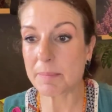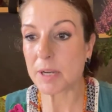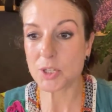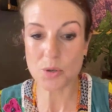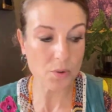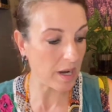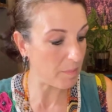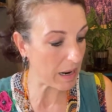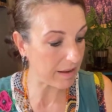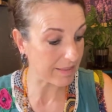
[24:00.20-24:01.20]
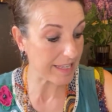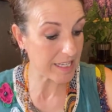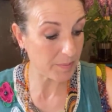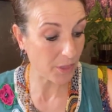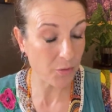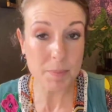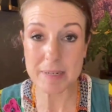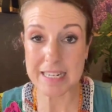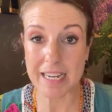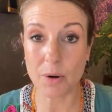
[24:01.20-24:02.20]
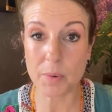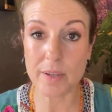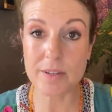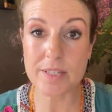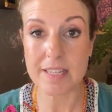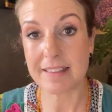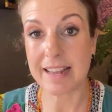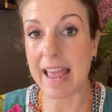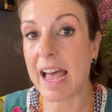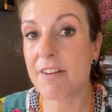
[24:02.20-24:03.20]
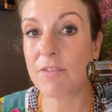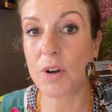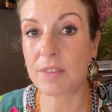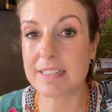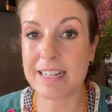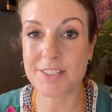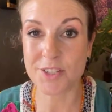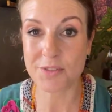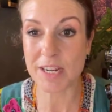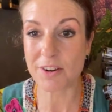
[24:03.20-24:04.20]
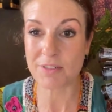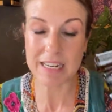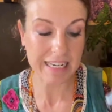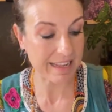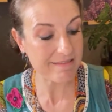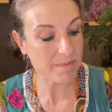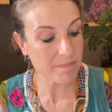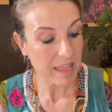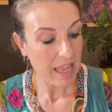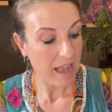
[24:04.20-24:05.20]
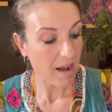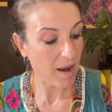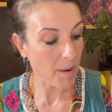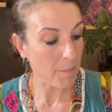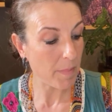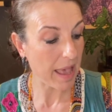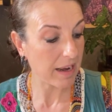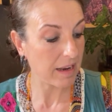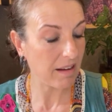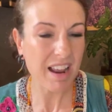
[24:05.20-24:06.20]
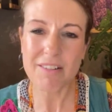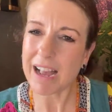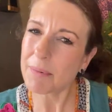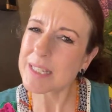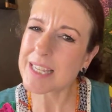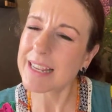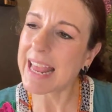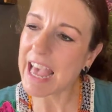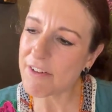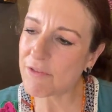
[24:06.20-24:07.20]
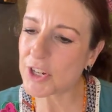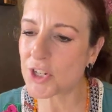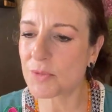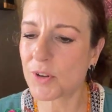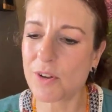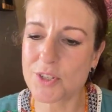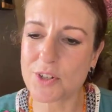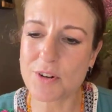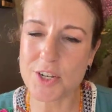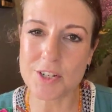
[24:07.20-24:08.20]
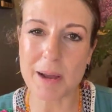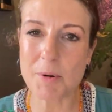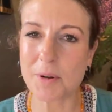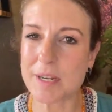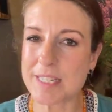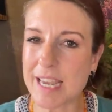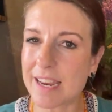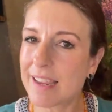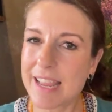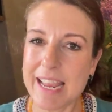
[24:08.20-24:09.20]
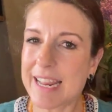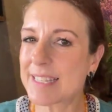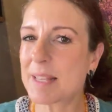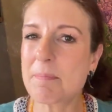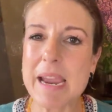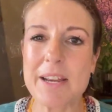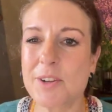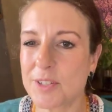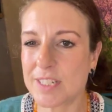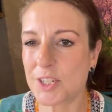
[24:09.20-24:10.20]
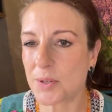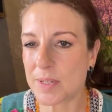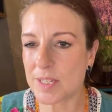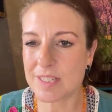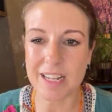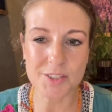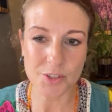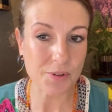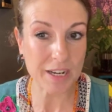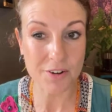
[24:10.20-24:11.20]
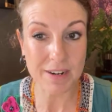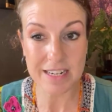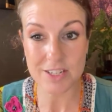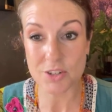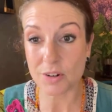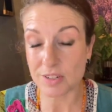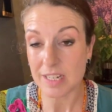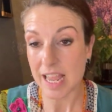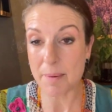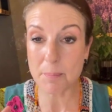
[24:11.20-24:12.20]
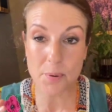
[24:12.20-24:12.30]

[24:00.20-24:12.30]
my story about these three particular oils that have got the Delta-3-carene in them at I would say an average concentration. I'm not going to say it's the main constituents. Delta-3-carene is not a